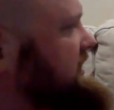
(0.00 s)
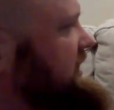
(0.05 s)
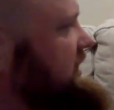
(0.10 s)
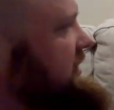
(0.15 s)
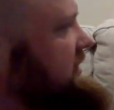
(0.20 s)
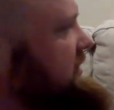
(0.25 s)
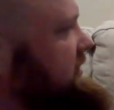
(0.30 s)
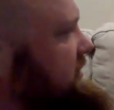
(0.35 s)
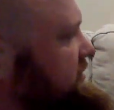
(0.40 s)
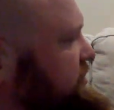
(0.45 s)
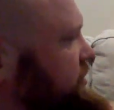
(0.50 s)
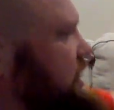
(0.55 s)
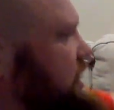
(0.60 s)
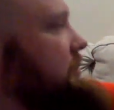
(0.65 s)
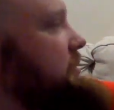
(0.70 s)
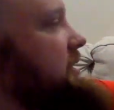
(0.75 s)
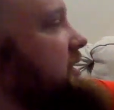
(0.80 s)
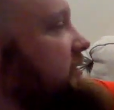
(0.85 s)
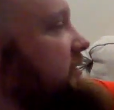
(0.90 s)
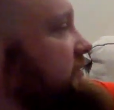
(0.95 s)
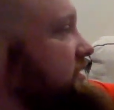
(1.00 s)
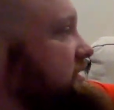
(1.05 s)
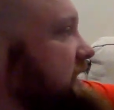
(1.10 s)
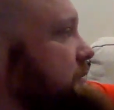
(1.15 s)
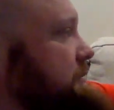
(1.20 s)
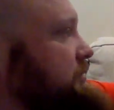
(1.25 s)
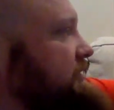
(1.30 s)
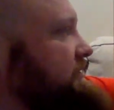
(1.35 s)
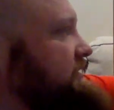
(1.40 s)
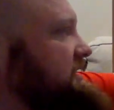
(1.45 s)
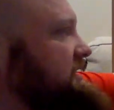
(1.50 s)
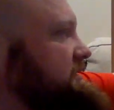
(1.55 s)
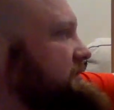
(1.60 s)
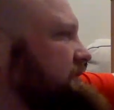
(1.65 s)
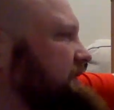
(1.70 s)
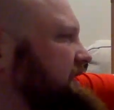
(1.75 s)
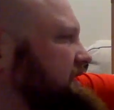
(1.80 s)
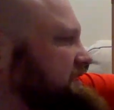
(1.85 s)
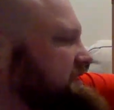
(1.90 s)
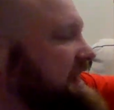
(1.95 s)
on. So up here, for example, if these have
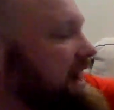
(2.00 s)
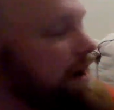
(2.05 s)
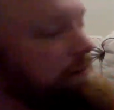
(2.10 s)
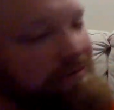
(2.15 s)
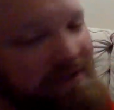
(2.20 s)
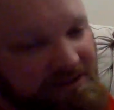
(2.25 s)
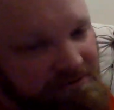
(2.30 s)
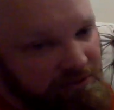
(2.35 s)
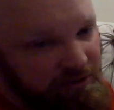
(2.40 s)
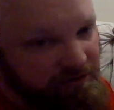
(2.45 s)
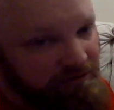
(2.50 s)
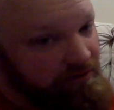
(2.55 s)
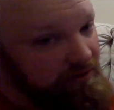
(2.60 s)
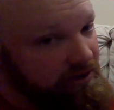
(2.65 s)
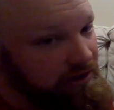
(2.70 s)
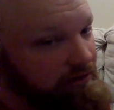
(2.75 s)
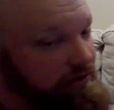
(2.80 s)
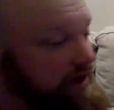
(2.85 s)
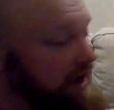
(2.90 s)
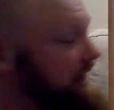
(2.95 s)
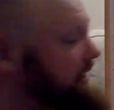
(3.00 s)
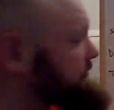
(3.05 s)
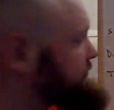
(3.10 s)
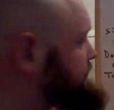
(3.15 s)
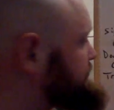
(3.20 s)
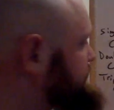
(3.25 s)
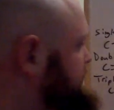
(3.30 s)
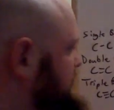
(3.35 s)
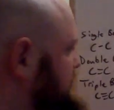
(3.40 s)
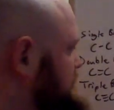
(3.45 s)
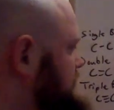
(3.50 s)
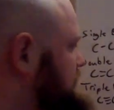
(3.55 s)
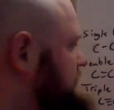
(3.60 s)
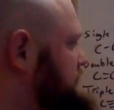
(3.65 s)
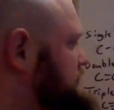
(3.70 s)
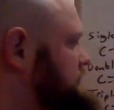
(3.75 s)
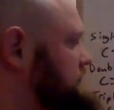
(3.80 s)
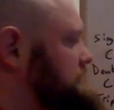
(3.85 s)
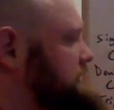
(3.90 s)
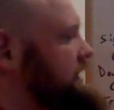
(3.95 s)
been on top, that's perfectly okay.
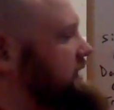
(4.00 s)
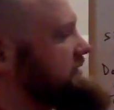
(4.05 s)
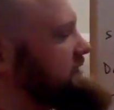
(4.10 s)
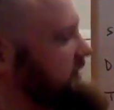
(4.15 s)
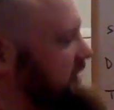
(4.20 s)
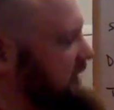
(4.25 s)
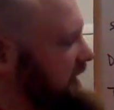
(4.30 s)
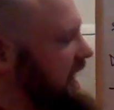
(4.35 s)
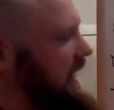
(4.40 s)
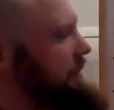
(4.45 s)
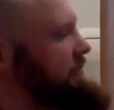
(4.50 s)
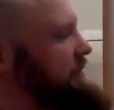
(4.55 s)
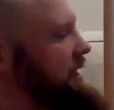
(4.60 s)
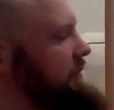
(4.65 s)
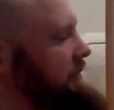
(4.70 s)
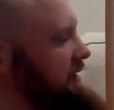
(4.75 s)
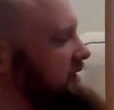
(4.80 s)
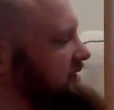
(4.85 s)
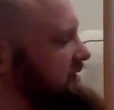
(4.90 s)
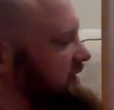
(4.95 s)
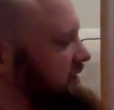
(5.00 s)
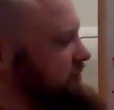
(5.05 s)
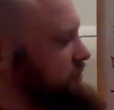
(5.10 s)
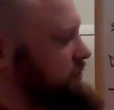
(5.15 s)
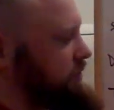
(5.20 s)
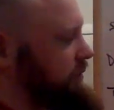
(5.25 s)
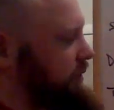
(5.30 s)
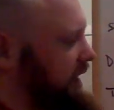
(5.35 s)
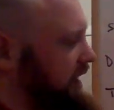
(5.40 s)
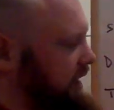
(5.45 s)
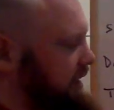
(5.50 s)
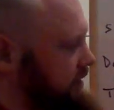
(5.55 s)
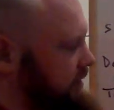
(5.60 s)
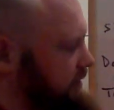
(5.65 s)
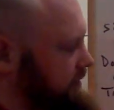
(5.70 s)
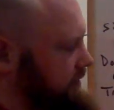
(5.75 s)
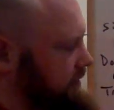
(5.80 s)
It's not happy. I'm going to take 2 away.